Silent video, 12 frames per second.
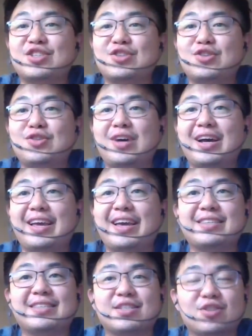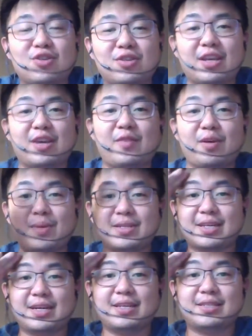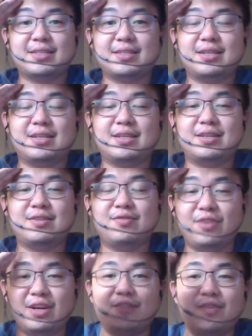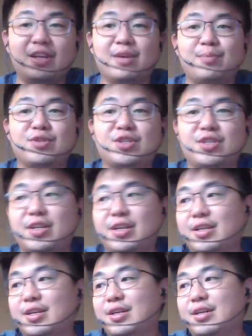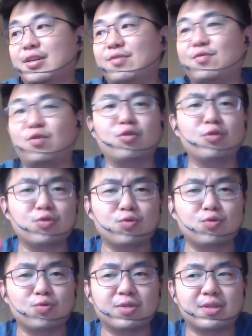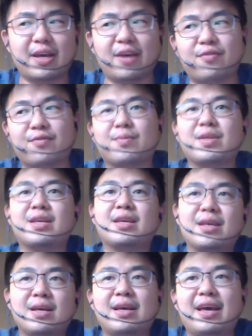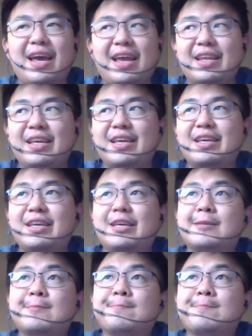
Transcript: so I guess that's all. Thank you very much, guys. Really, really appreciate it. For those who have any